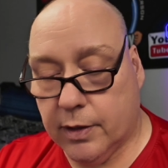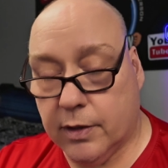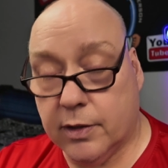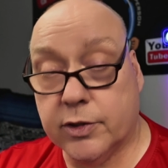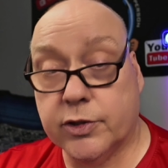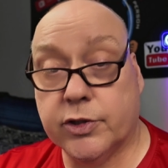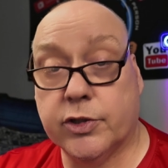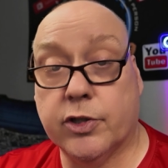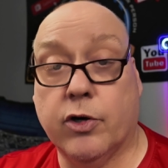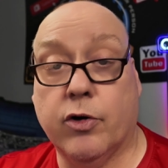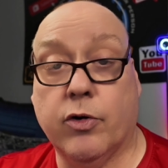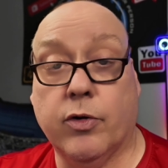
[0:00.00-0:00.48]

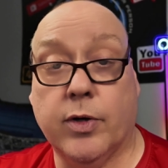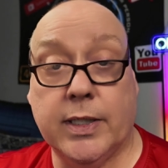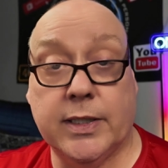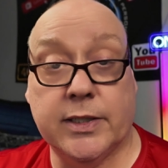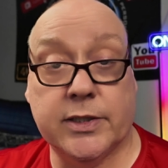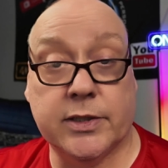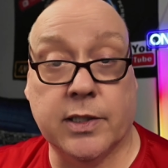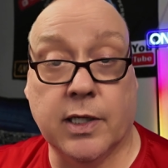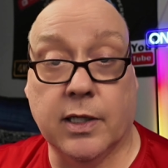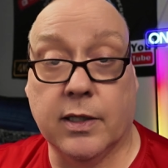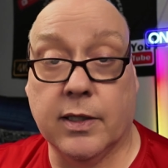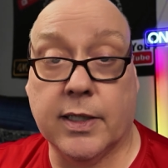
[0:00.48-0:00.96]
So
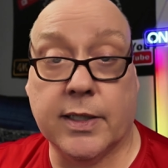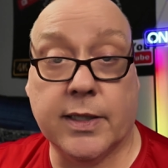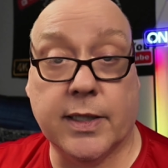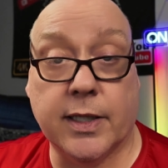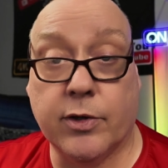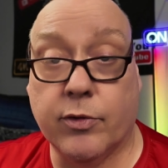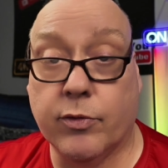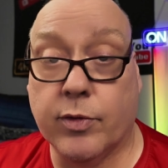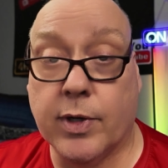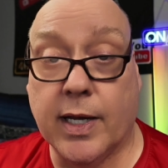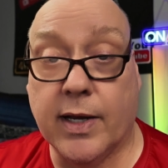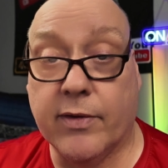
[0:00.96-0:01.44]
it's not like they
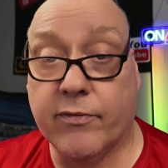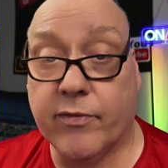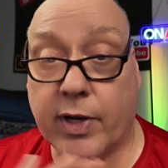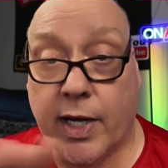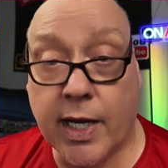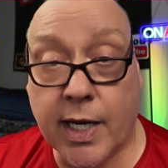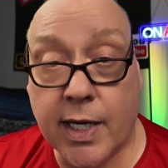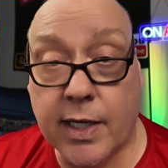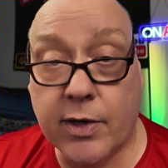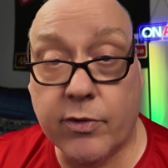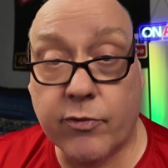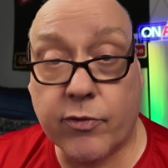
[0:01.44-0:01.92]
don't have
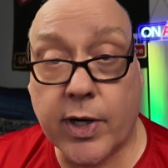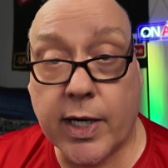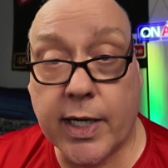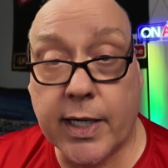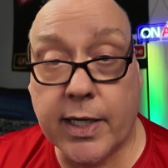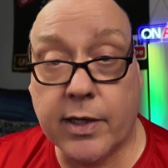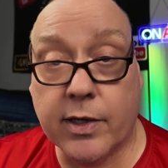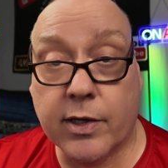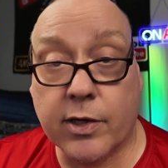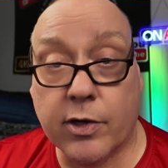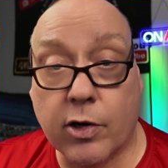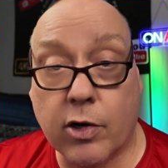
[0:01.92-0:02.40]
any
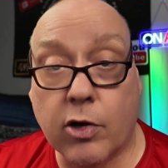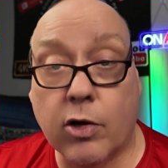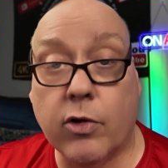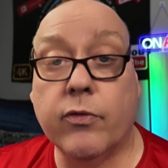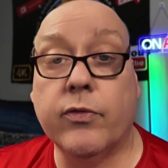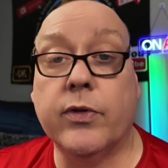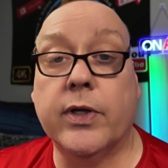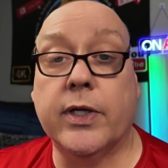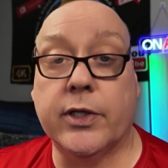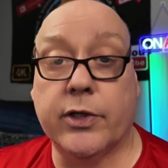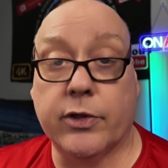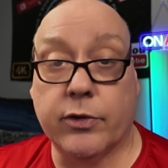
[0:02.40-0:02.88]
rating at all.
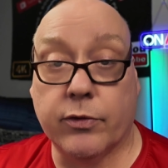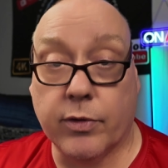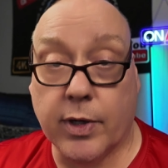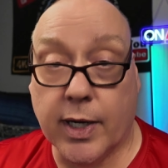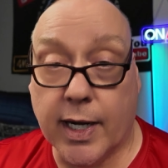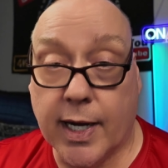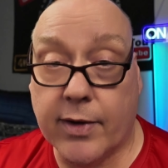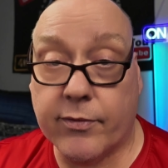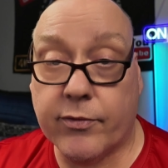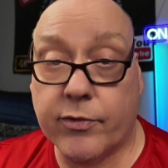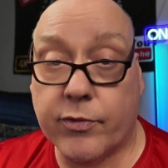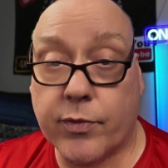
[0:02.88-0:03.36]
They do
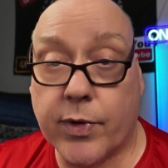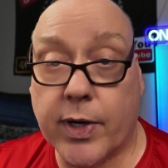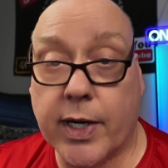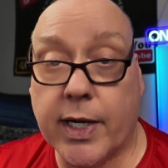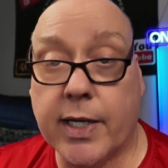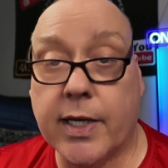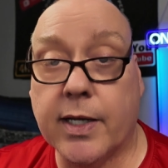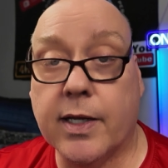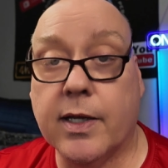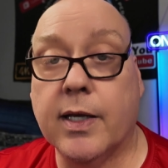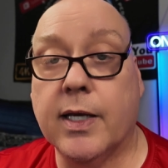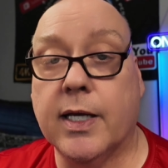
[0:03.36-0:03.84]
have a
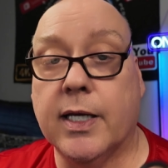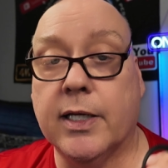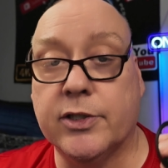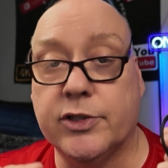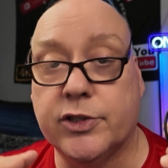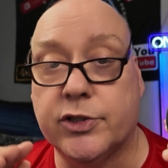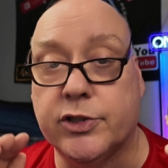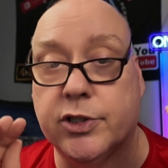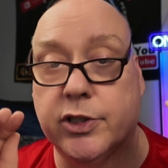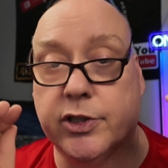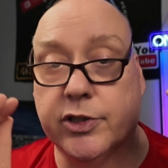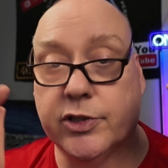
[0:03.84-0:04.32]
rating. It's
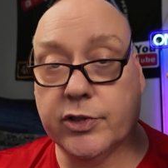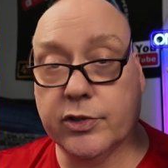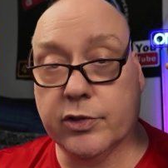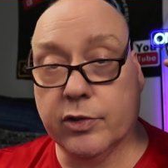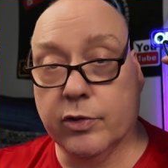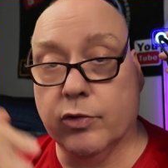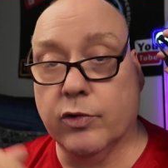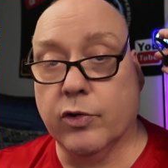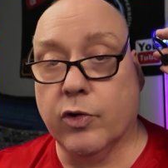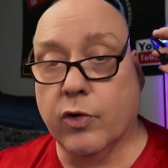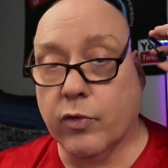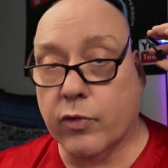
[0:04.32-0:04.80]
just the
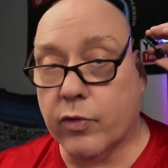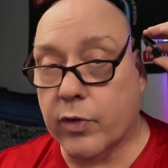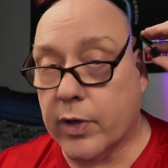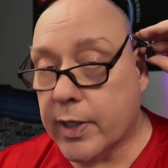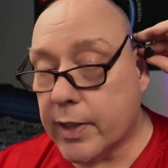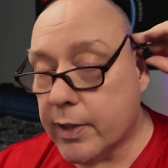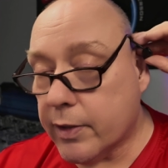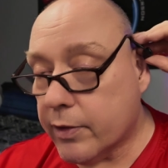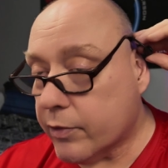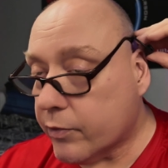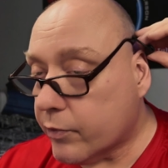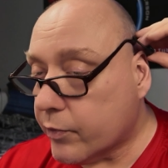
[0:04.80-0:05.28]
lower
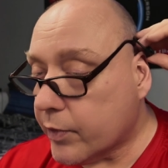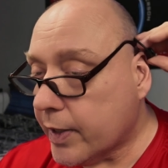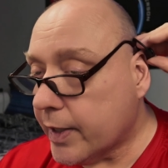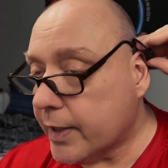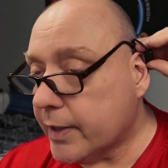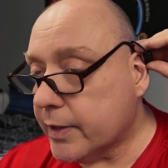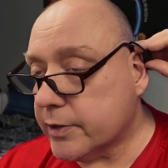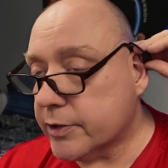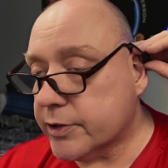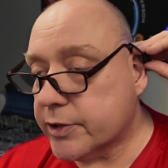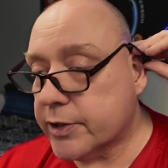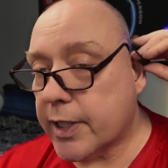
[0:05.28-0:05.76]
end of the
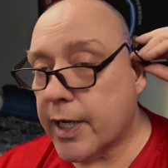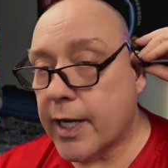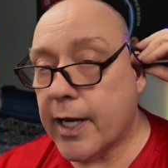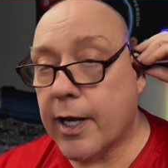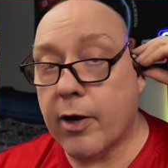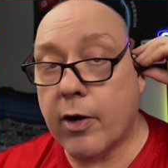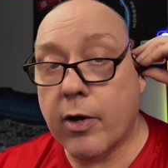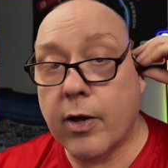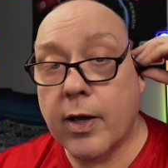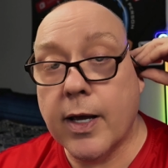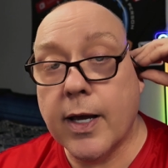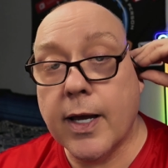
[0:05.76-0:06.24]
rating
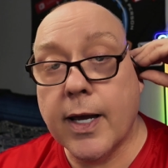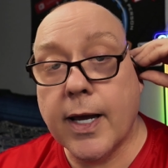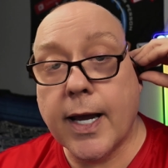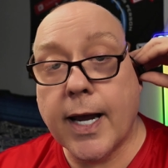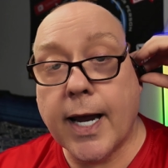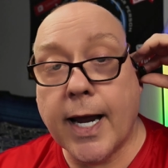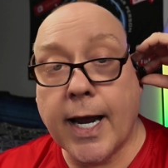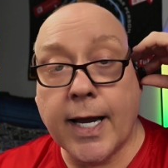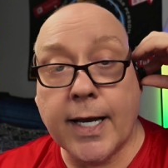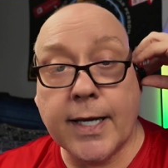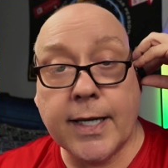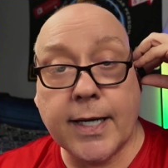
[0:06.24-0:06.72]
scale.
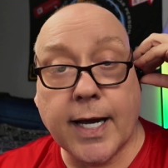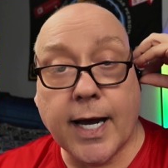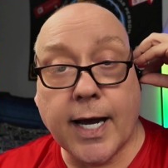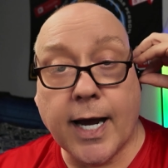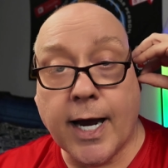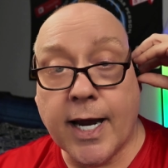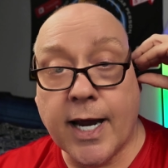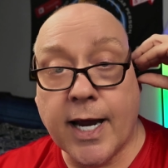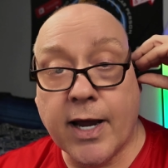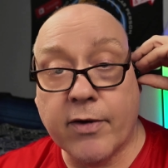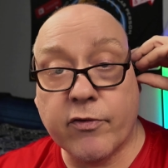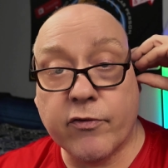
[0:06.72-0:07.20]
And I
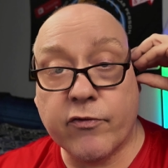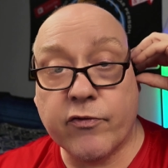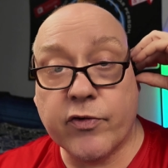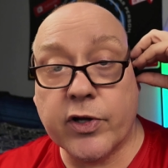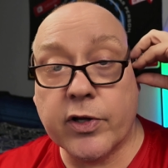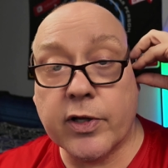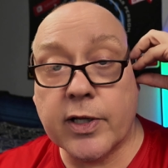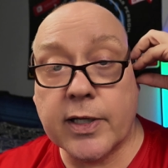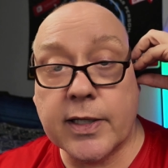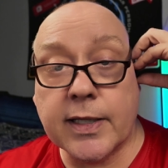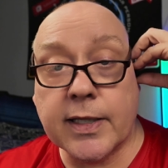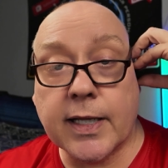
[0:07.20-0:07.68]
have a
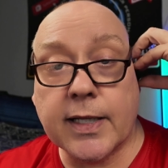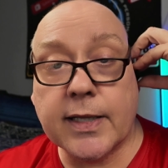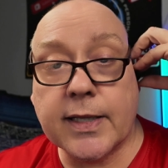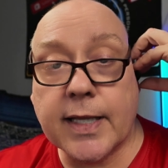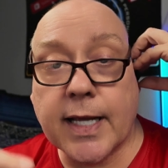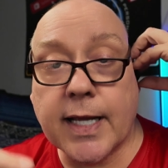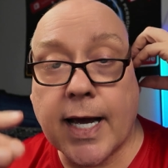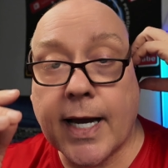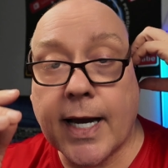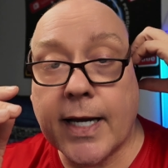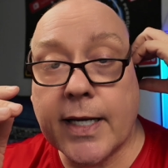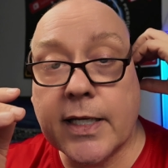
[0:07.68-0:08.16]
feeling that
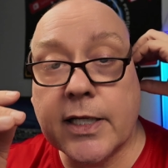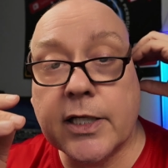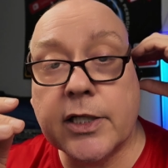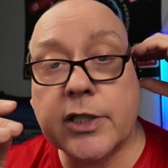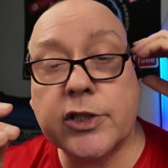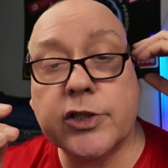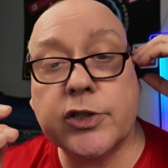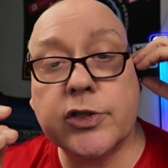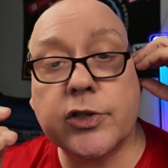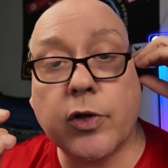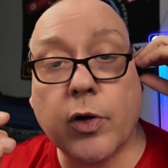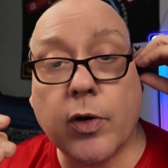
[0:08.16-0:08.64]
that
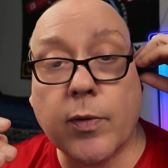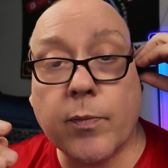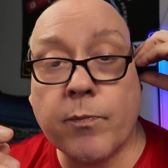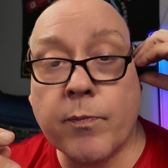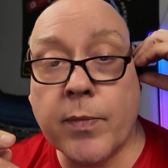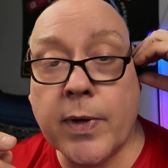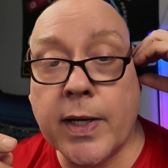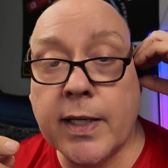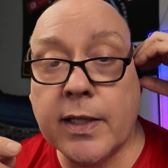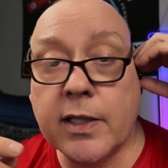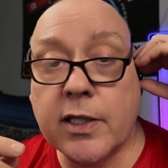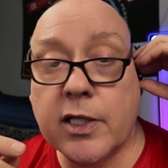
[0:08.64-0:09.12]
is
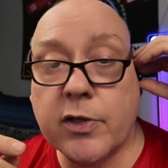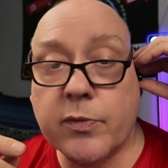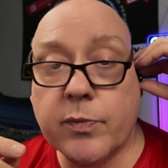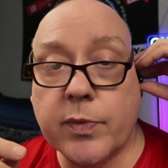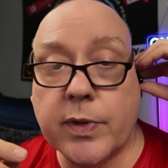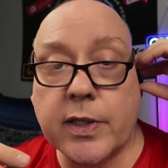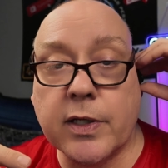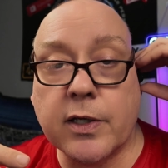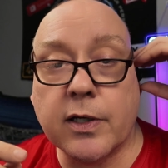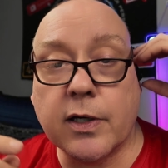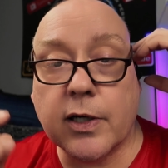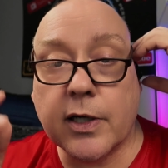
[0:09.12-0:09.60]
mainly
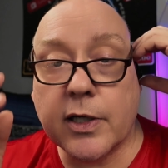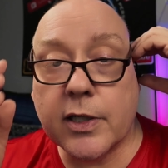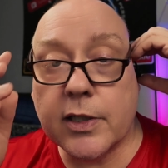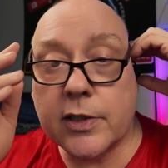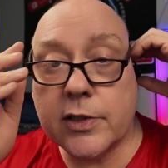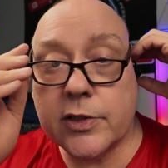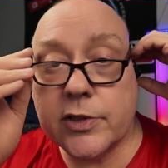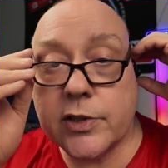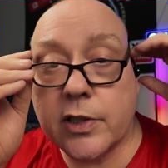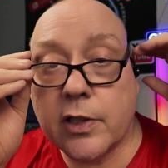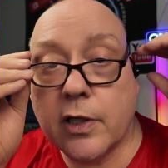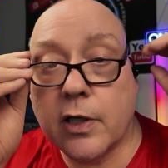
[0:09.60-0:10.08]

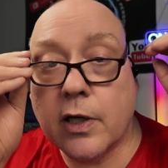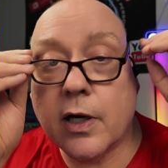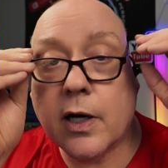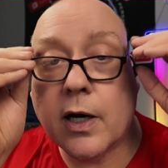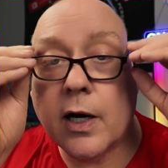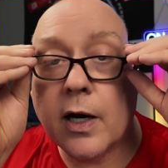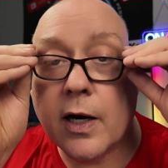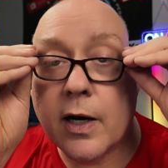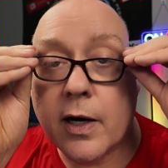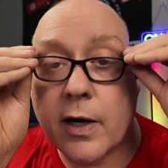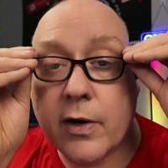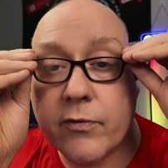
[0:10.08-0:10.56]
because
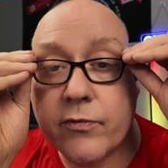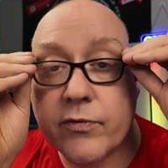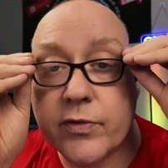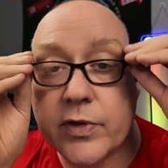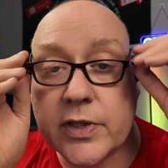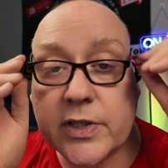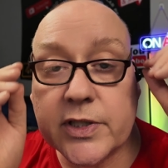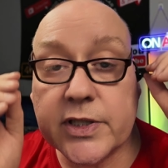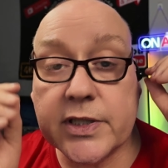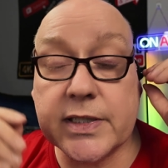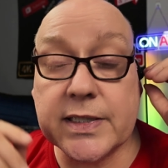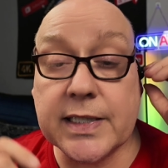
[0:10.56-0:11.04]
of the
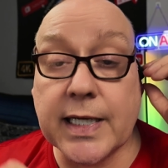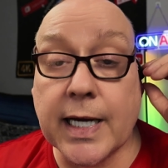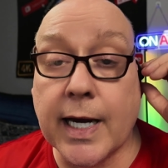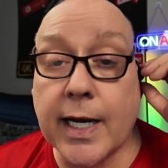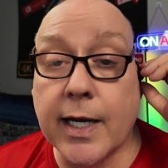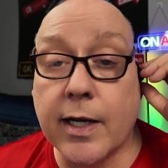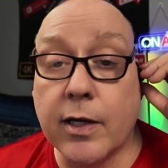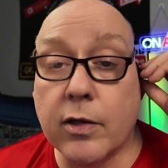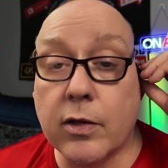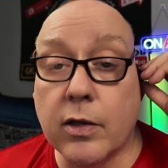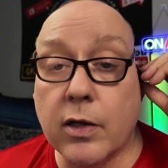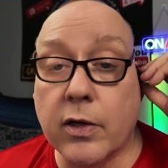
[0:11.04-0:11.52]

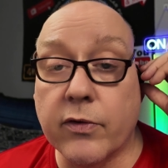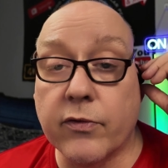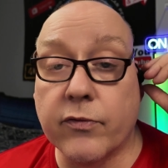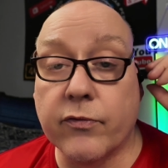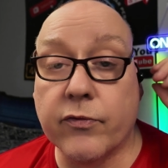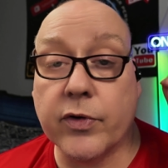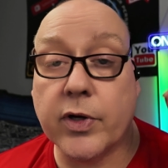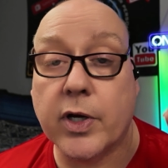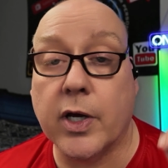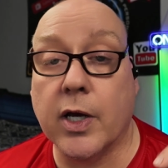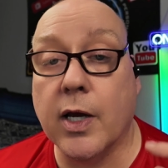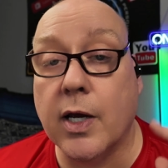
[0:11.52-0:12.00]
style of
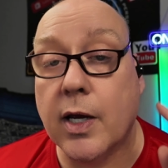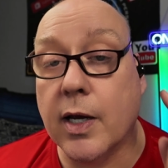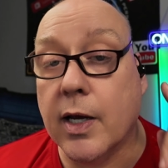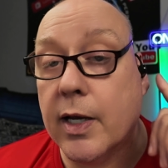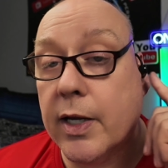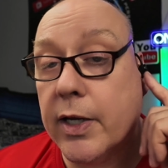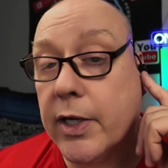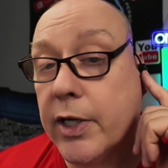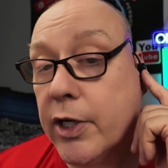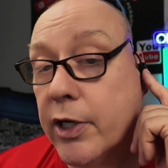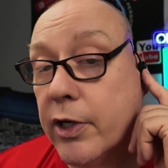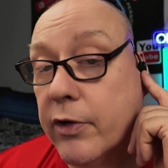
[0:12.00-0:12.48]

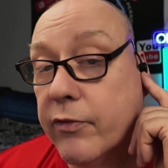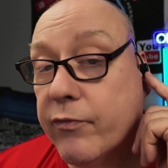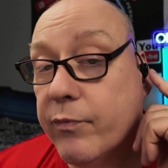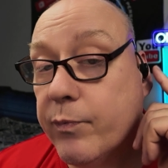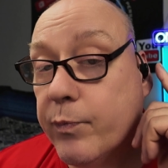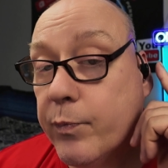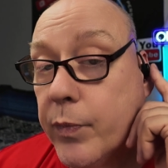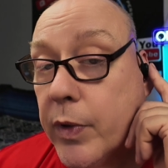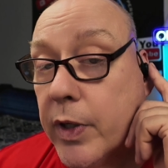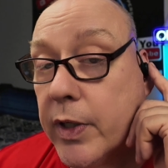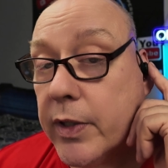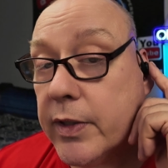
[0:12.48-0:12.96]

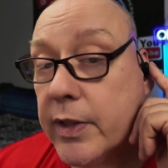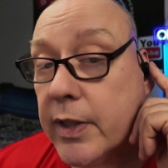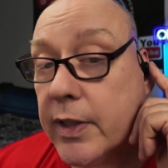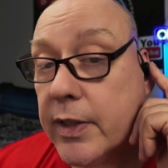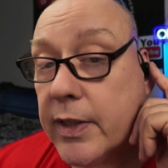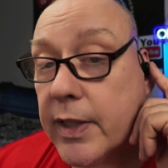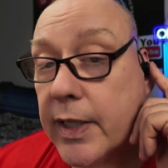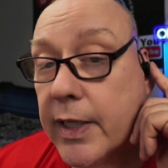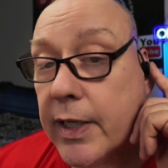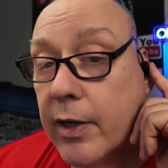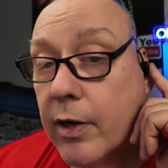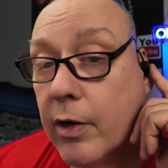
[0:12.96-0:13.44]
earbud that
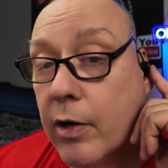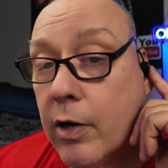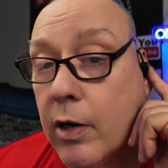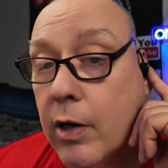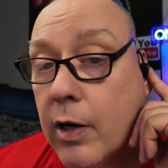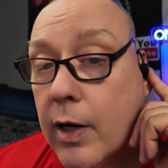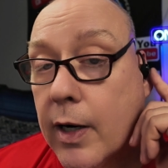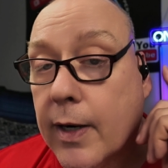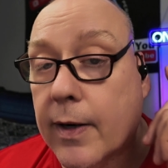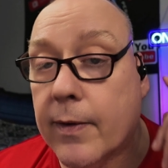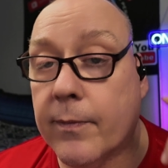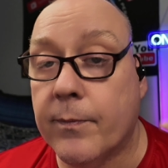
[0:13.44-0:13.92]
they
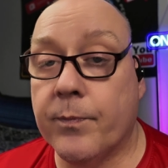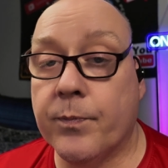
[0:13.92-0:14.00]
are.